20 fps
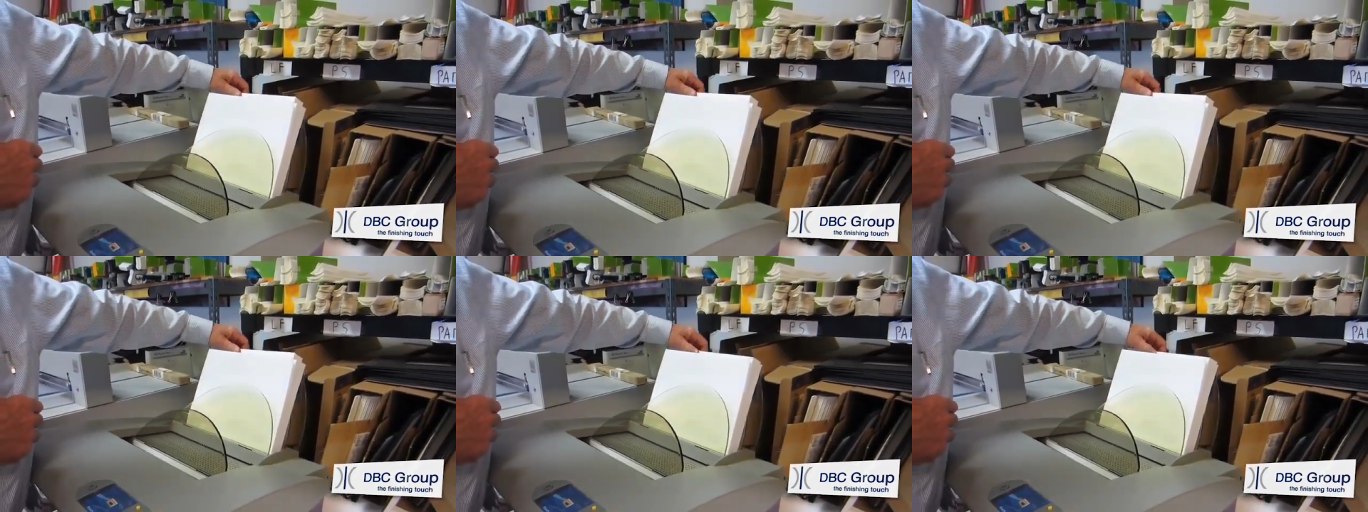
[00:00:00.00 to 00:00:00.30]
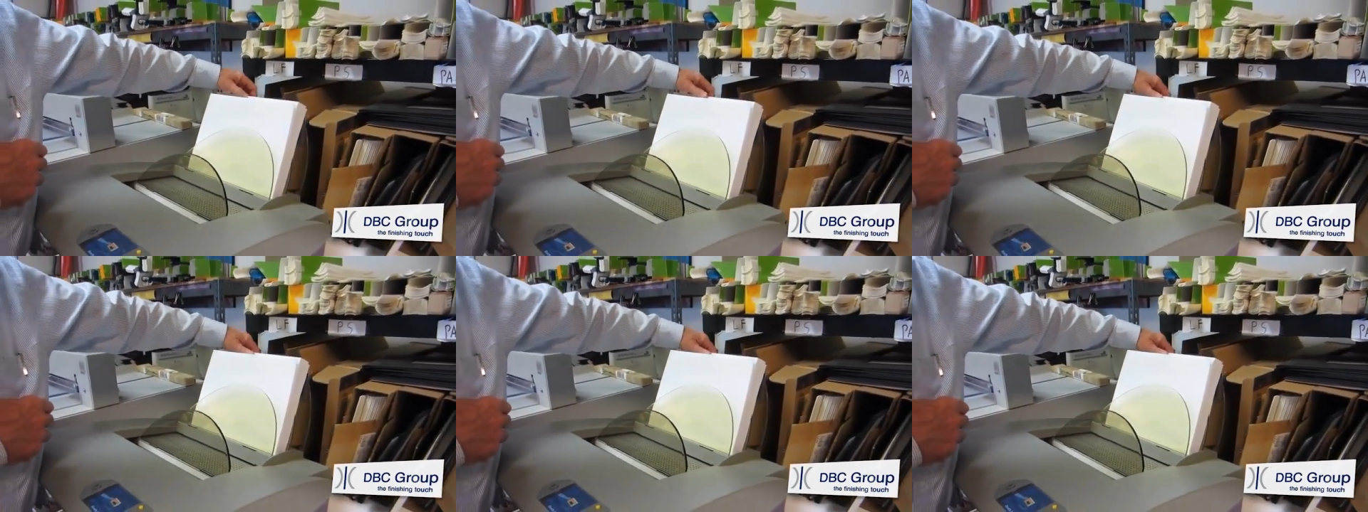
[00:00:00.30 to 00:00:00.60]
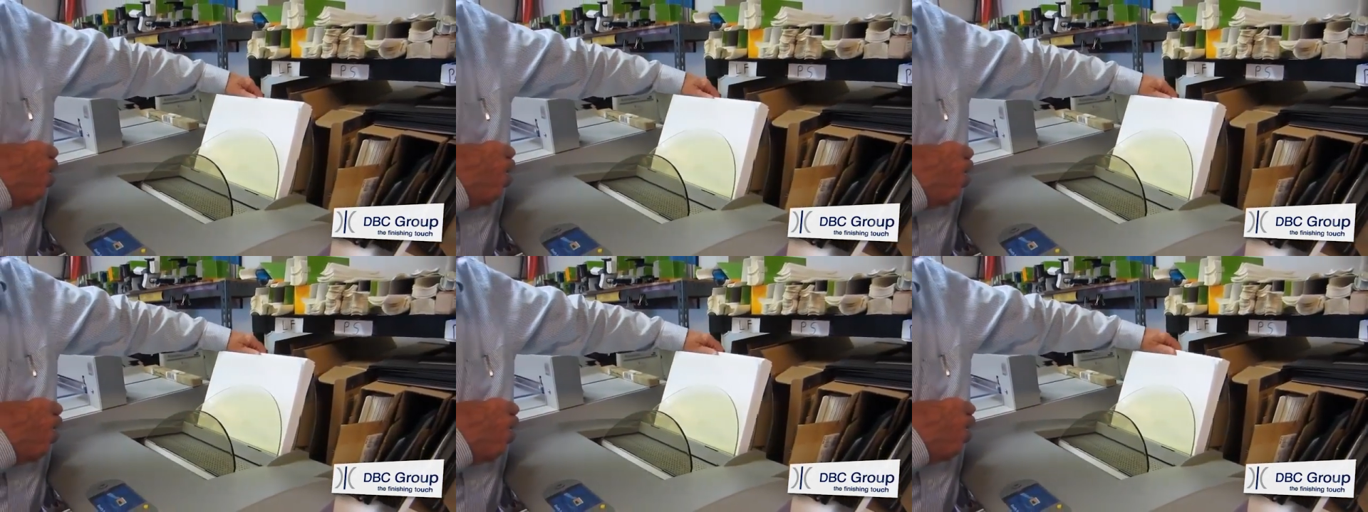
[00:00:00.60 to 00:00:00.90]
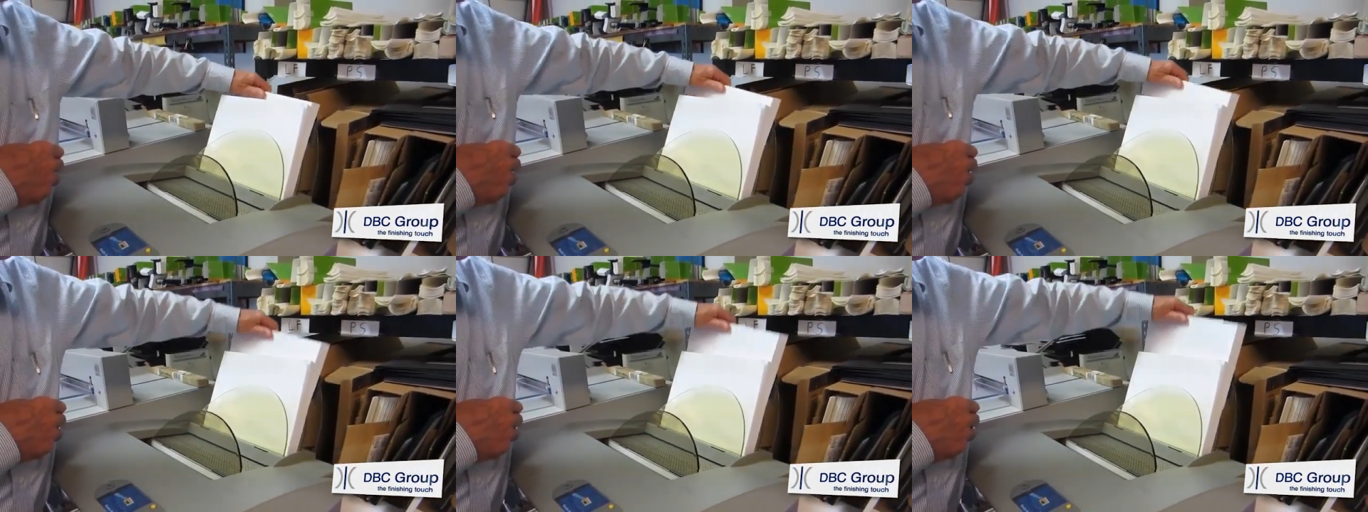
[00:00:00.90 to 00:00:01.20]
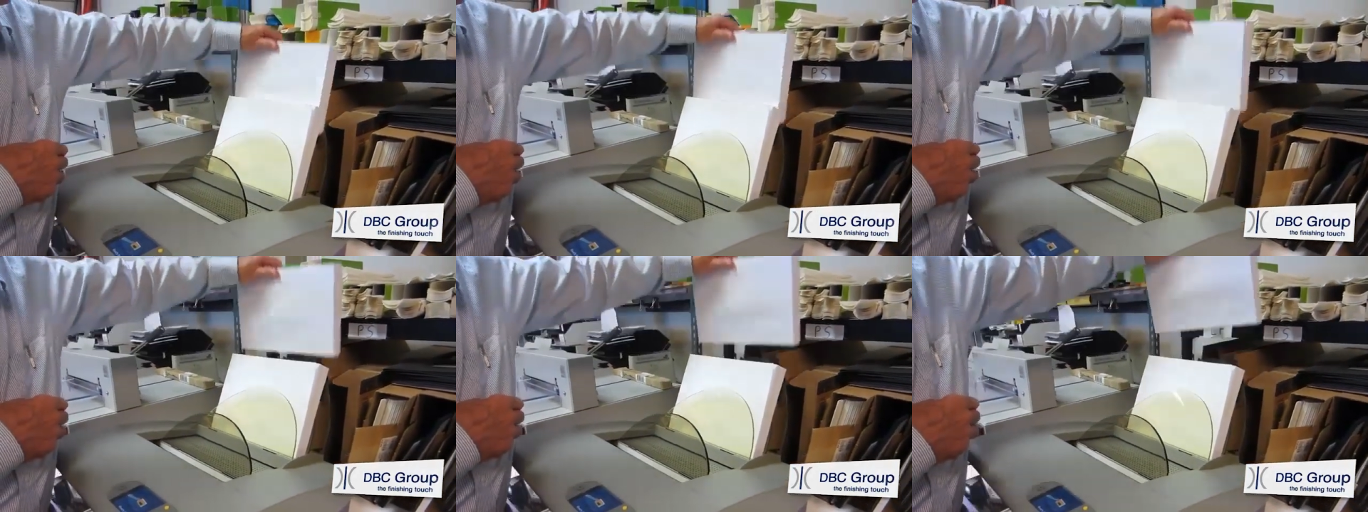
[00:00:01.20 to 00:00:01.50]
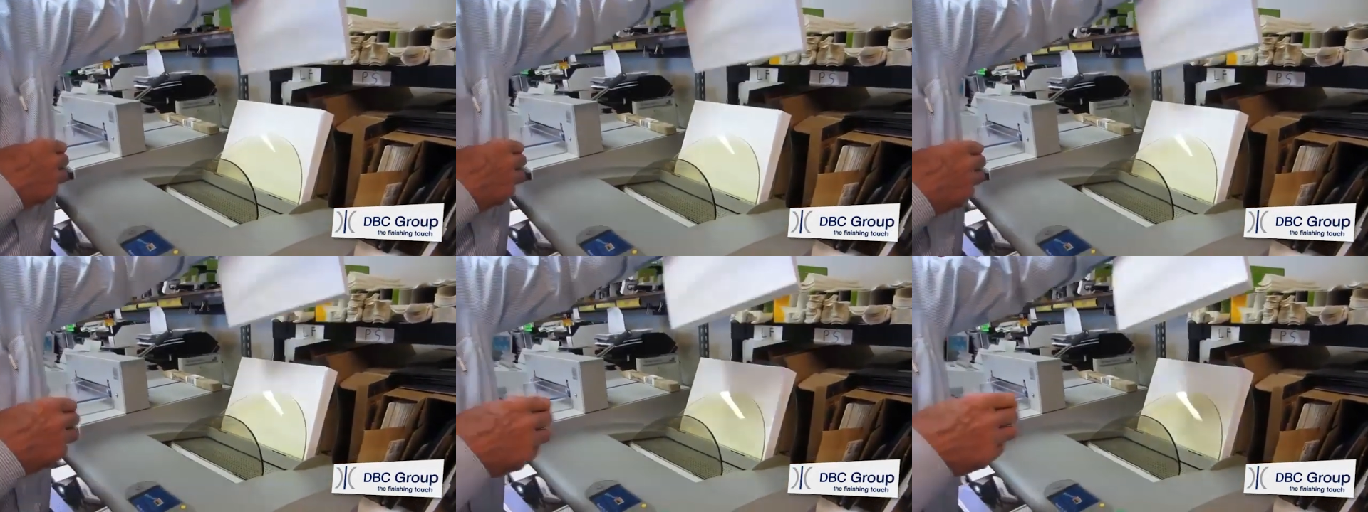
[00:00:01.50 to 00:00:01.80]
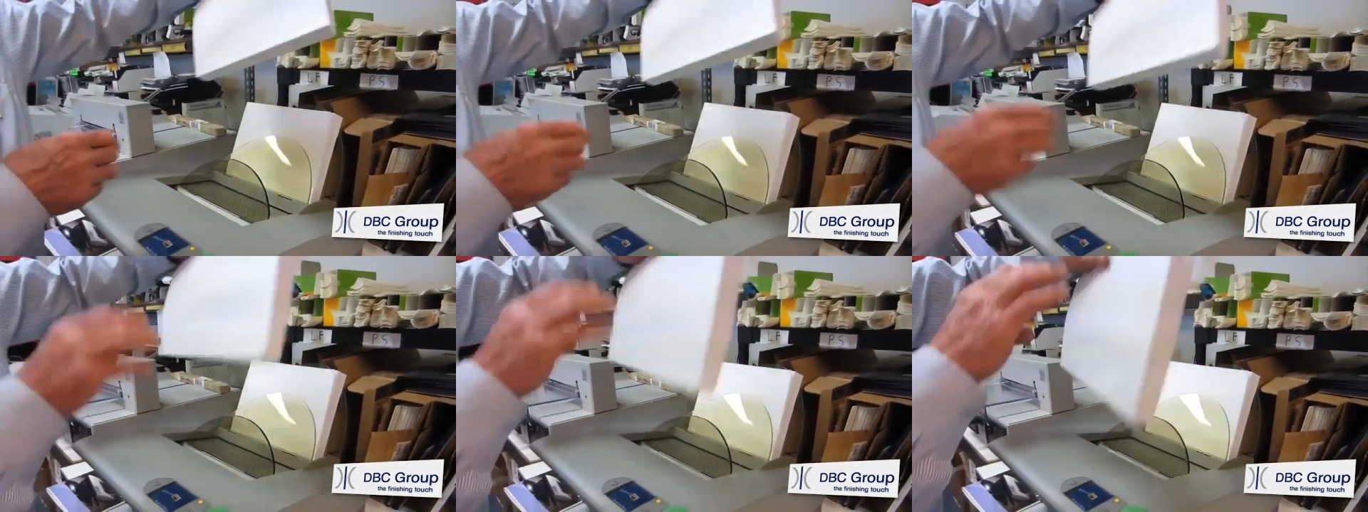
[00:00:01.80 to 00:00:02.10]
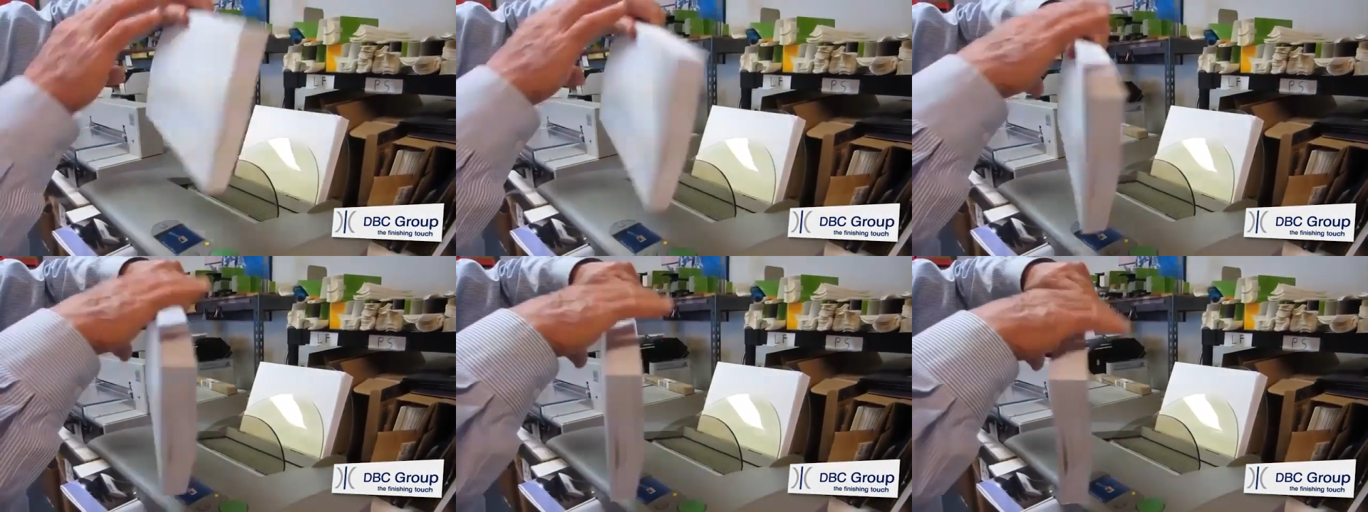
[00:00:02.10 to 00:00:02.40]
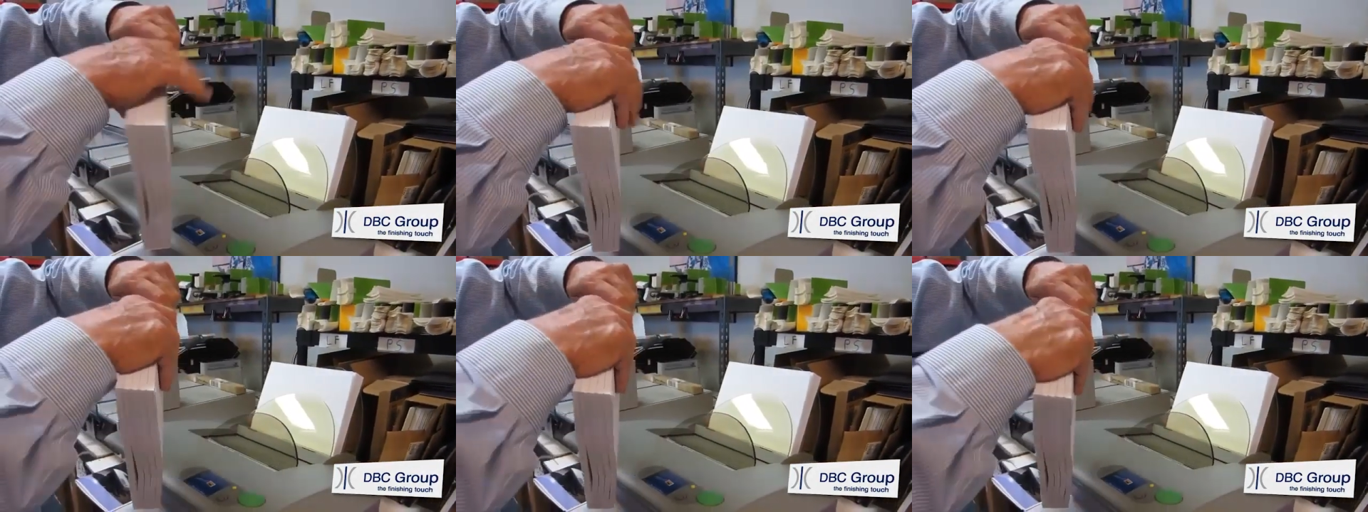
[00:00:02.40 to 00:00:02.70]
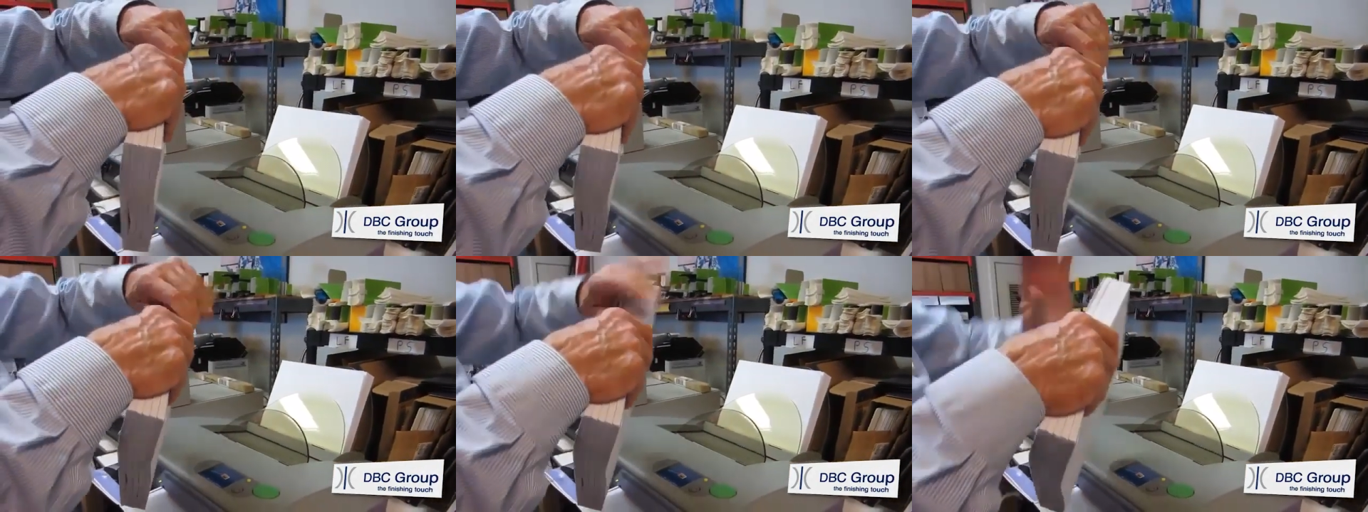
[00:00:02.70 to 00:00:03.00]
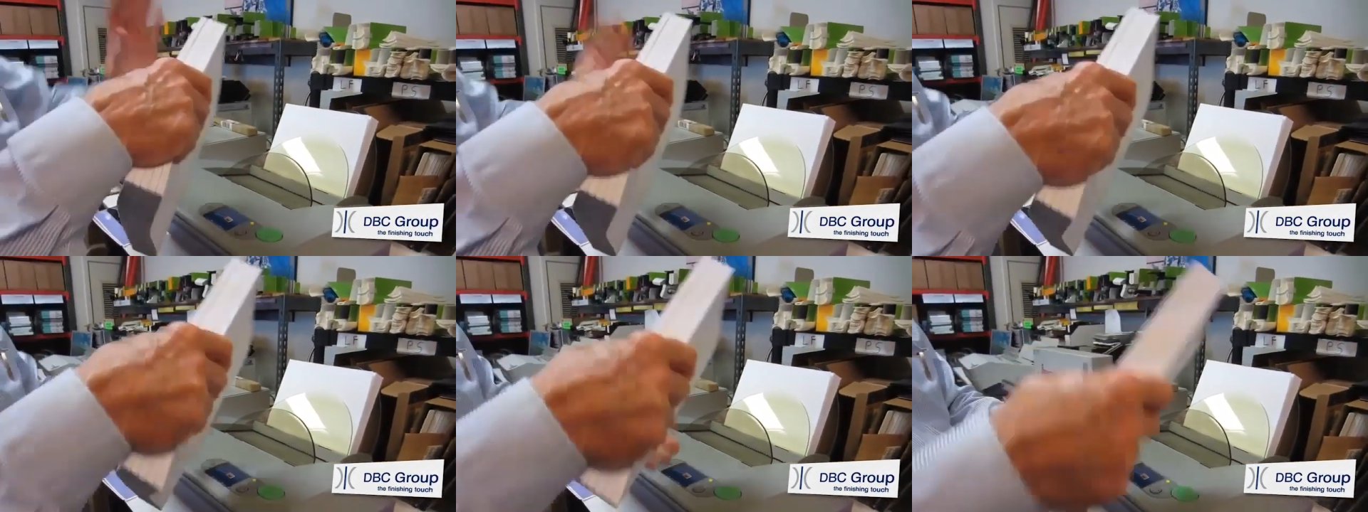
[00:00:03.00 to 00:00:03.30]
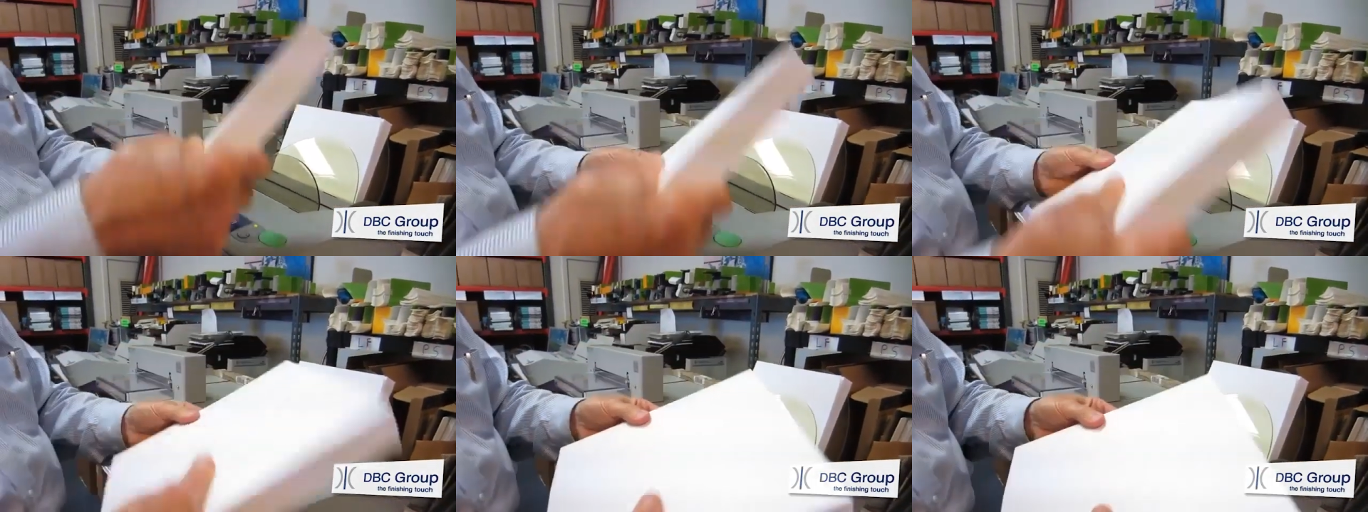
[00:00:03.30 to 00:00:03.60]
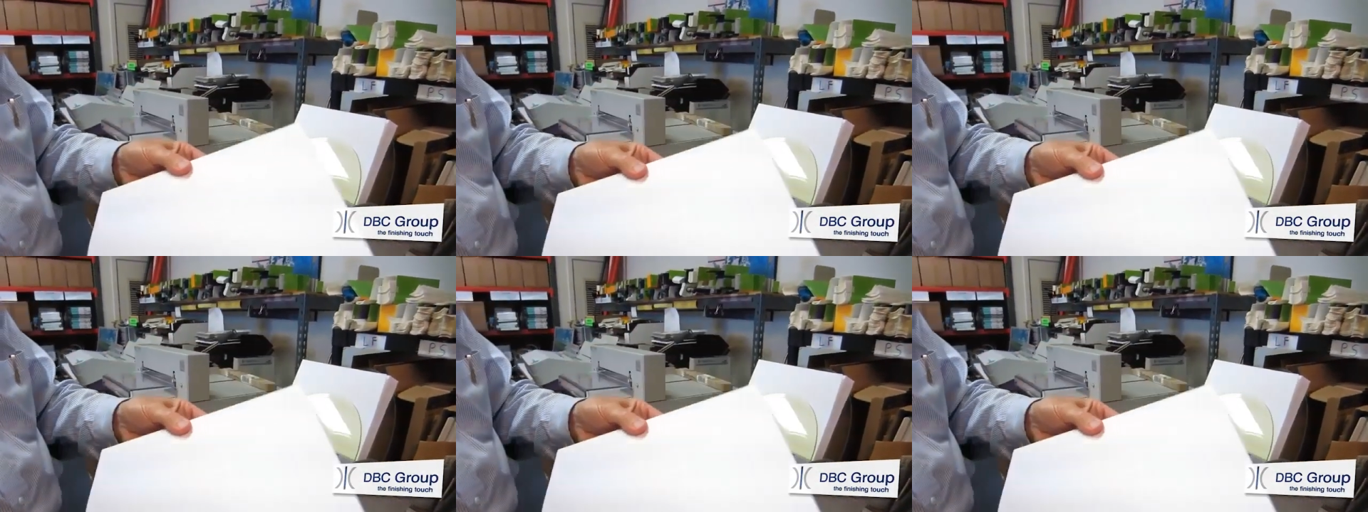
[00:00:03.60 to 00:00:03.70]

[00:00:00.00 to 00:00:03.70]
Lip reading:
No face is visible, so there are no lips to read.